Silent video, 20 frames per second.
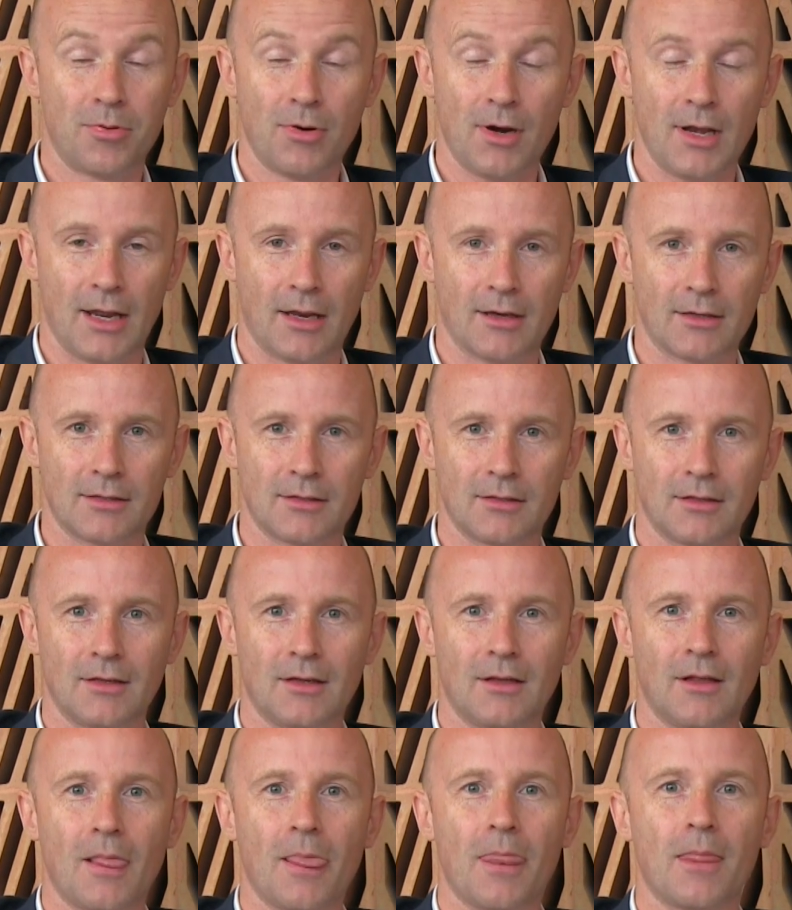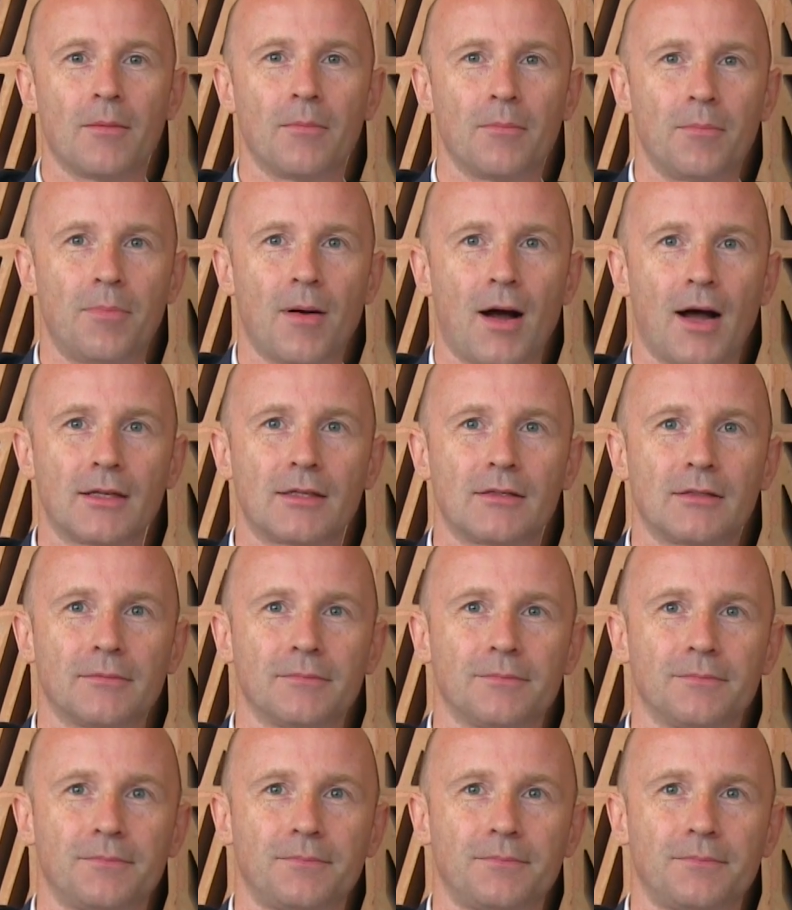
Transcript: brilliant, but